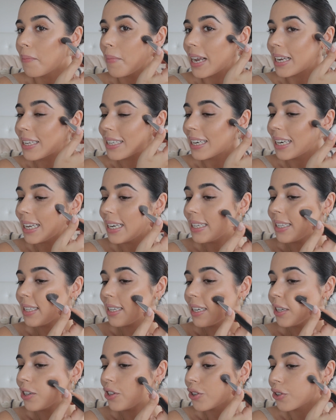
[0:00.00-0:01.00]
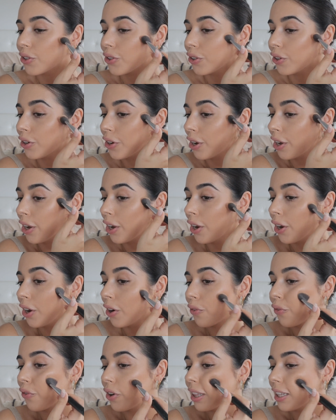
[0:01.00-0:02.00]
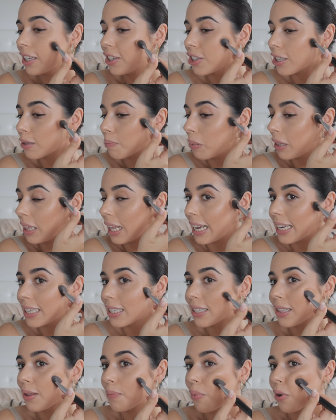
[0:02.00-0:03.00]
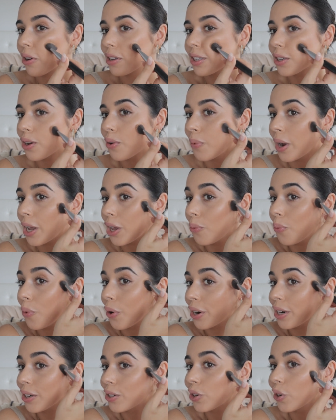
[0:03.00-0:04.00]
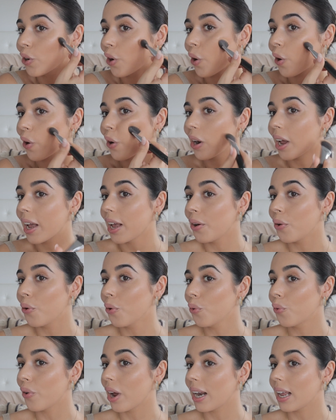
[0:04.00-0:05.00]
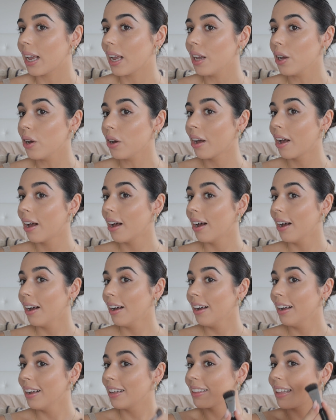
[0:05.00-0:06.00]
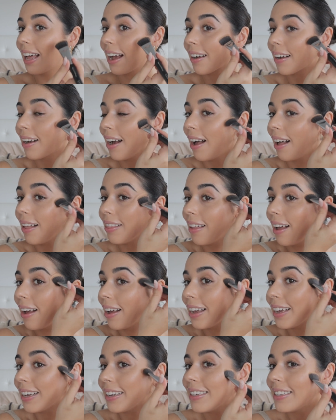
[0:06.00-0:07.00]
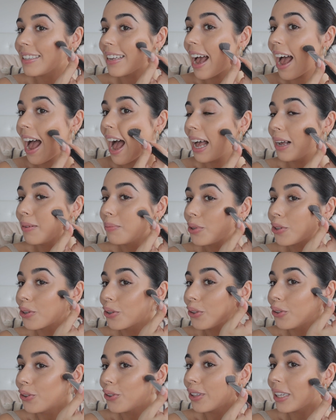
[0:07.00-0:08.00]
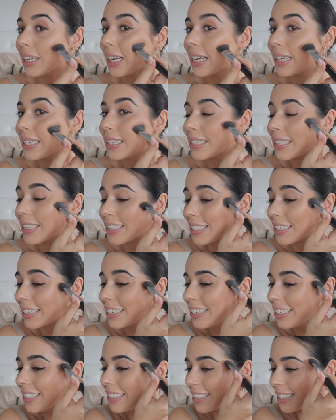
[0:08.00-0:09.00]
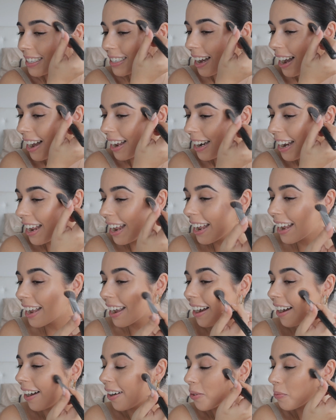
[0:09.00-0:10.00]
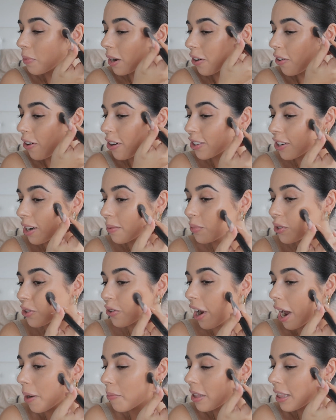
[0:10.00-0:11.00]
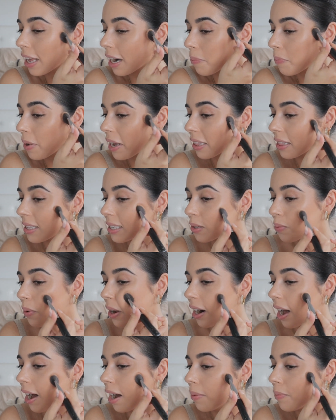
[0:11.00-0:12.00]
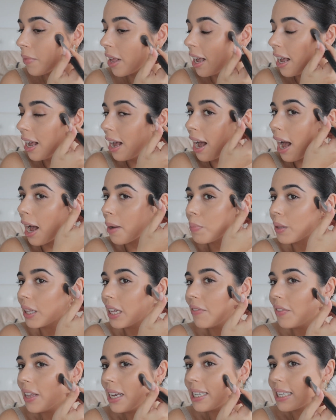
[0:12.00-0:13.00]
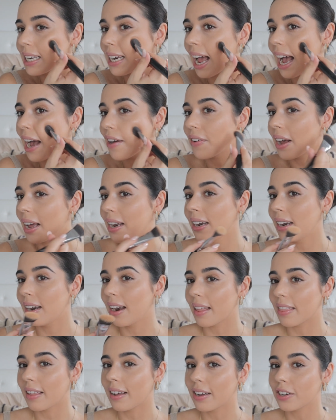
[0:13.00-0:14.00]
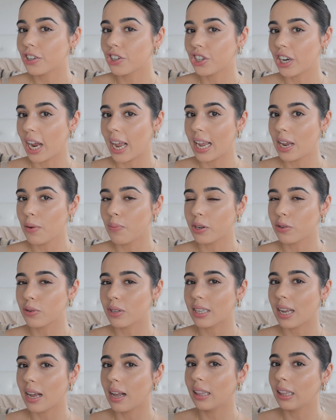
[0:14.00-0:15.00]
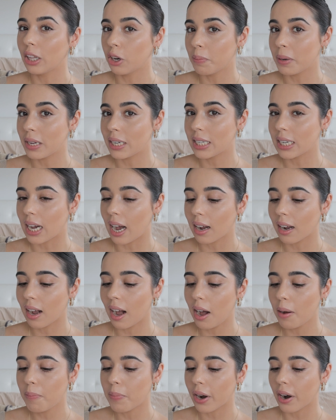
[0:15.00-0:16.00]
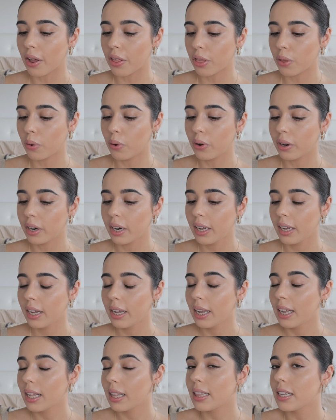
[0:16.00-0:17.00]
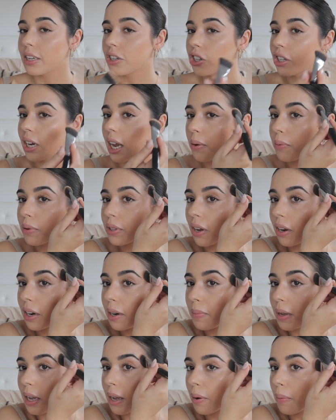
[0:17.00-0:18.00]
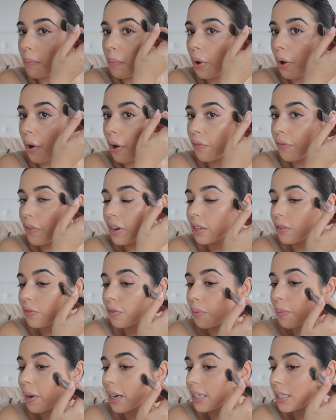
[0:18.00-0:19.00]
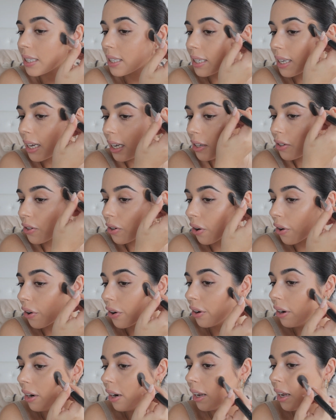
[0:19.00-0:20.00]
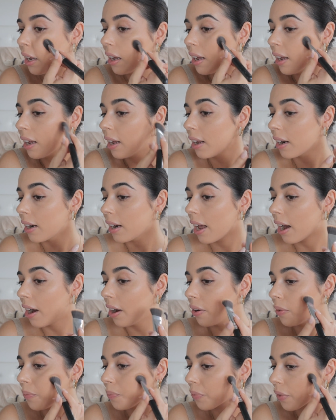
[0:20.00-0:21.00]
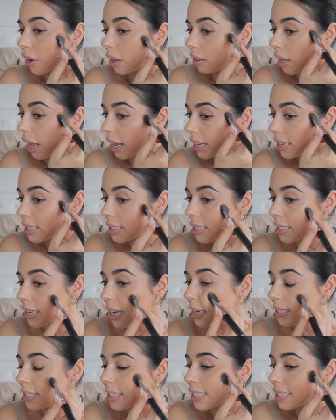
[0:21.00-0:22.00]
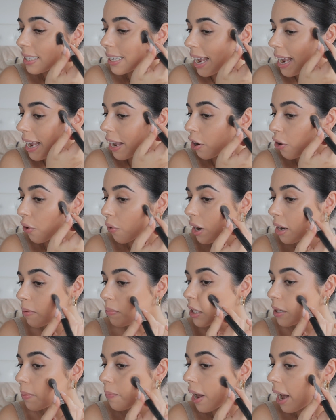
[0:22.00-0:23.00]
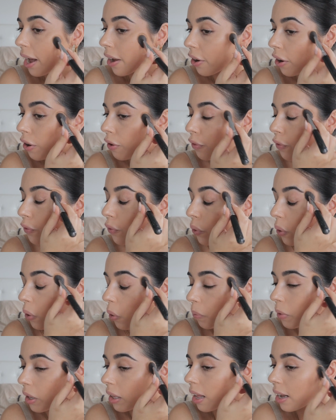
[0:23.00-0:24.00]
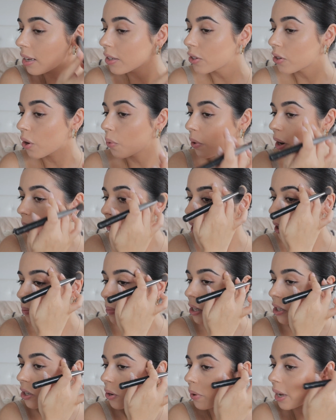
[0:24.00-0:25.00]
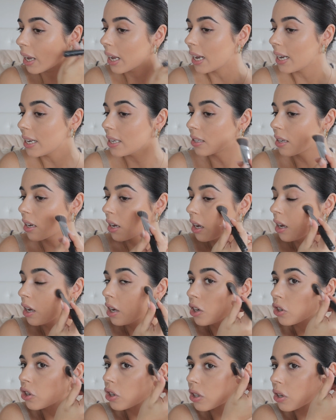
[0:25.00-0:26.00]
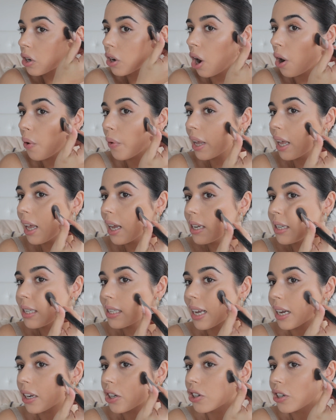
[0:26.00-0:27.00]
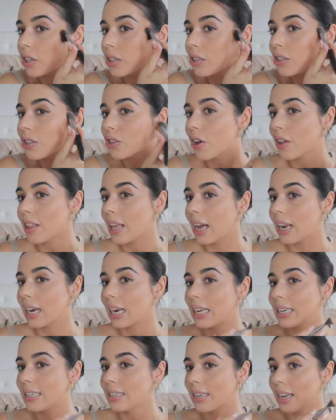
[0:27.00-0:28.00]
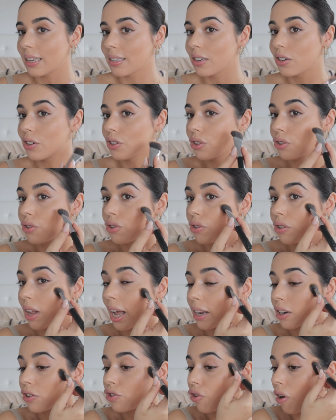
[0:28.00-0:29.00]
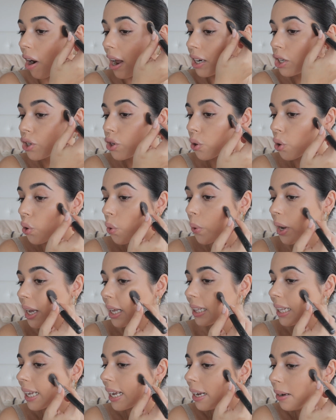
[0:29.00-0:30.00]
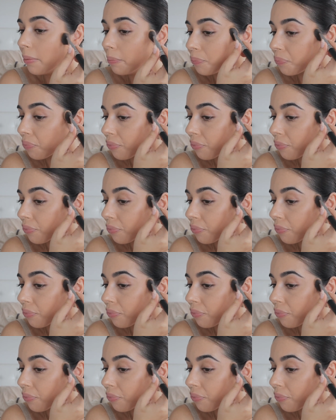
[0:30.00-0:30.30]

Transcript: makes it easy to really just place the bronzer where you want it to go, and already that color is absolutely stunning. Oh my gosh, I'm so happy that I picked this one up. I believe they did have another shade which was a little bit darker, but I thought this shade was going to be perfect for my skin tone. Now, like it says, it's a cream to powder formula. So what I'm going to be doing is just going in sections so that it doesn't like dry too quickly.